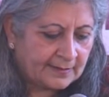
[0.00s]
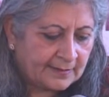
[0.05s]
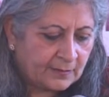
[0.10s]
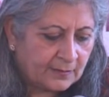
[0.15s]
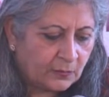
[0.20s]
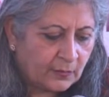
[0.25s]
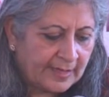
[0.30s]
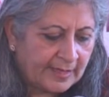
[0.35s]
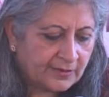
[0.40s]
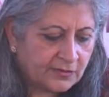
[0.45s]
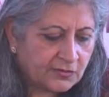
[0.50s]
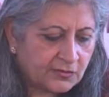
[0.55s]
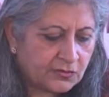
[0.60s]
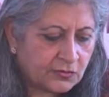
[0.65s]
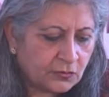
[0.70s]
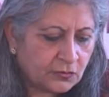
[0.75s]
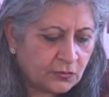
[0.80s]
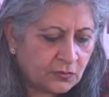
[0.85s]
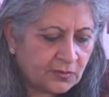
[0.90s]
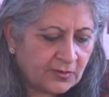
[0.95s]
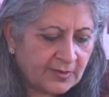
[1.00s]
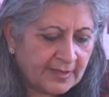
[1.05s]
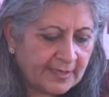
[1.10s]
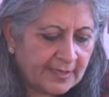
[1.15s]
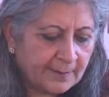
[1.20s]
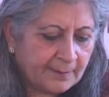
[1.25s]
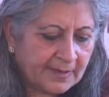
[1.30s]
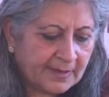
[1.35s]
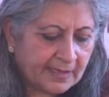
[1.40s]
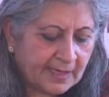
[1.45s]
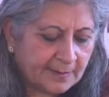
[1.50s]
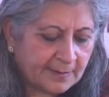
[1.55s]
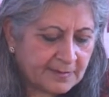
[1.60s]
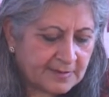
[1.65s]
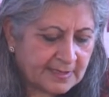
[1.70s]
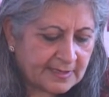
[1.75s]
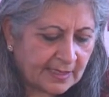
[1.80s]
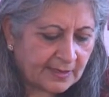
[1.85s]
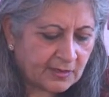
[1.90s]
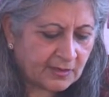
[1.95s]
When true green becomes
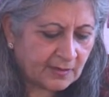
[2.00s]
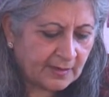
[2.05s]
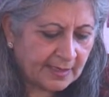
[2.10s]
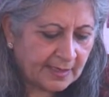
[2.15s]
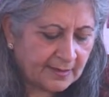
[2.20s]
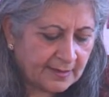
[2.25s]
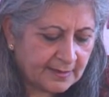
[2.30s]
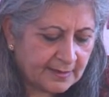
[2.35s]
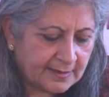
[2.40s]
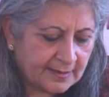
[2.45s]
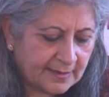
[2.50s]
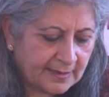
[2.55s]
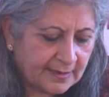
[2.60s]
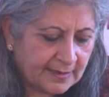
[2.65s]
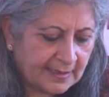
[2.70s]
succulent,